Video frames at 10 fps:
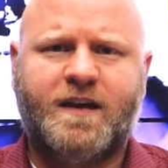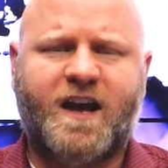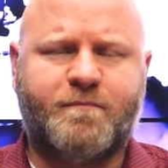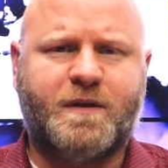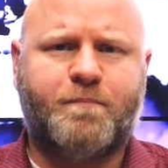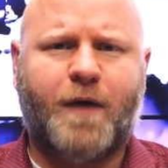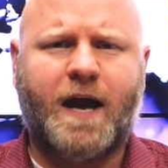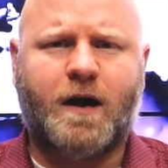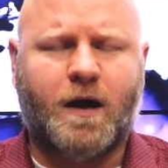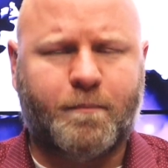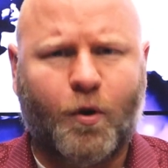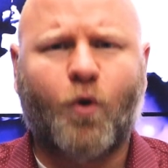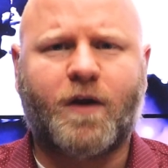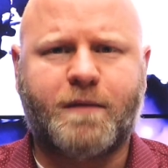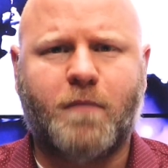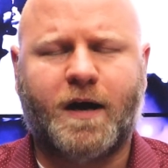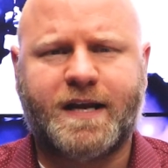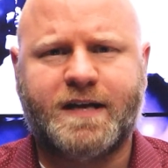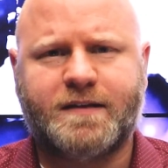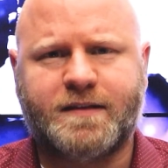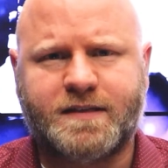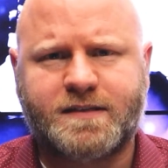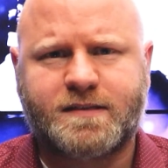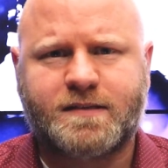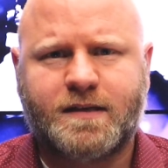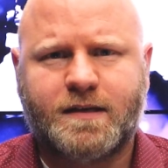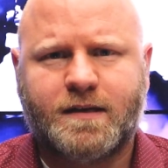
have been pi- uh, pouring money into this.